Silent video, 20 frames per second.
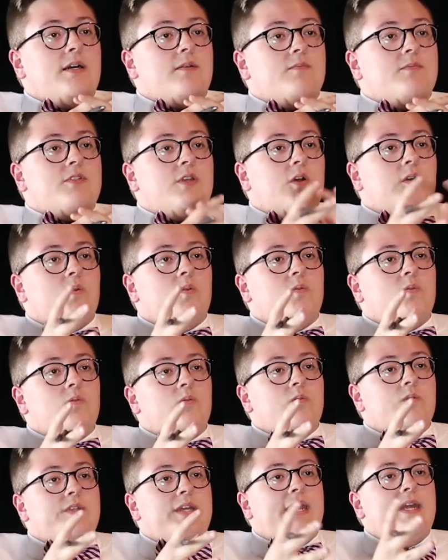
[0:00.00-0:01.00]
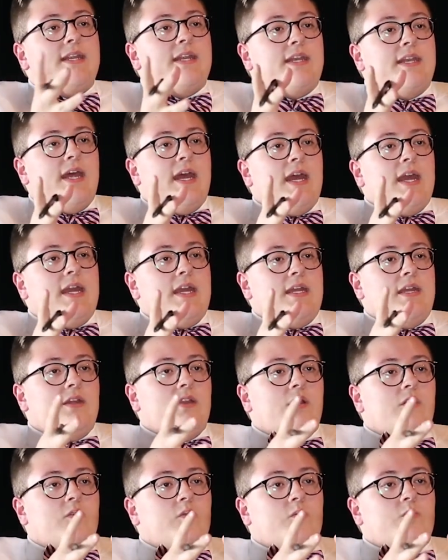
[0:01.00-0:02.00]
so day to day,
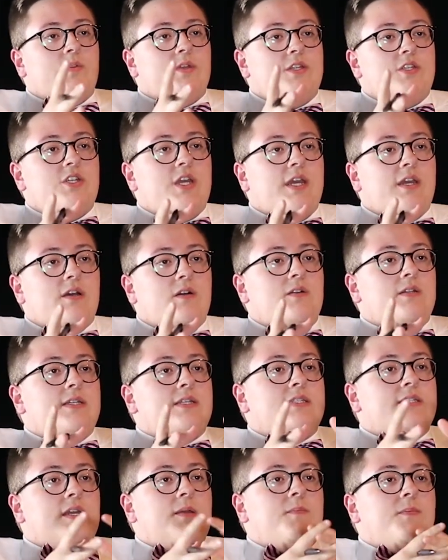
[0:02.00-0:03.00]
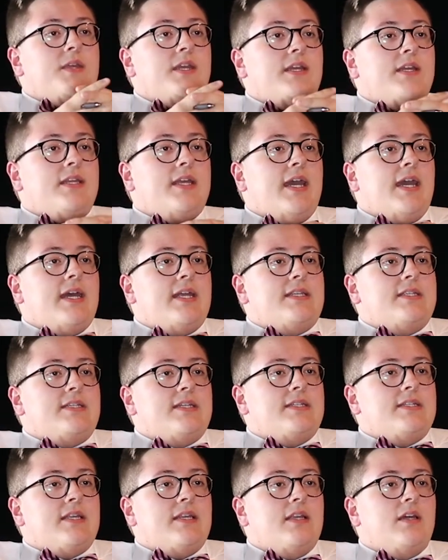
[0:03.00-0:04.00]
the jail is something that
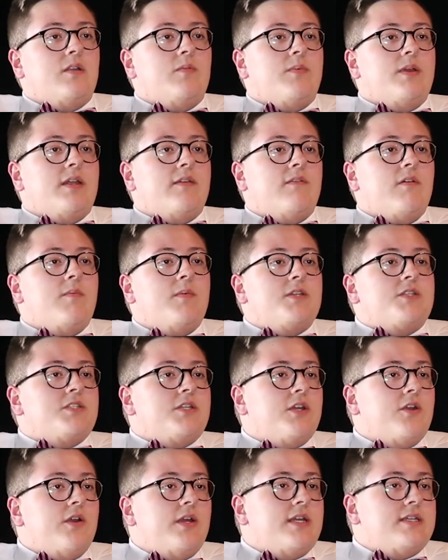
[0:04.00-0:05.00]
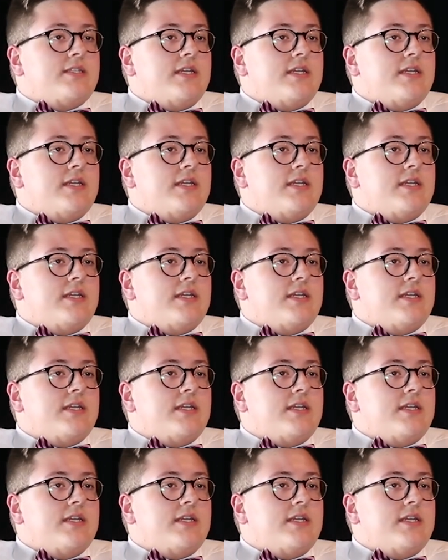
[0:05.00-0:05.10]
is a little bit of a mysterious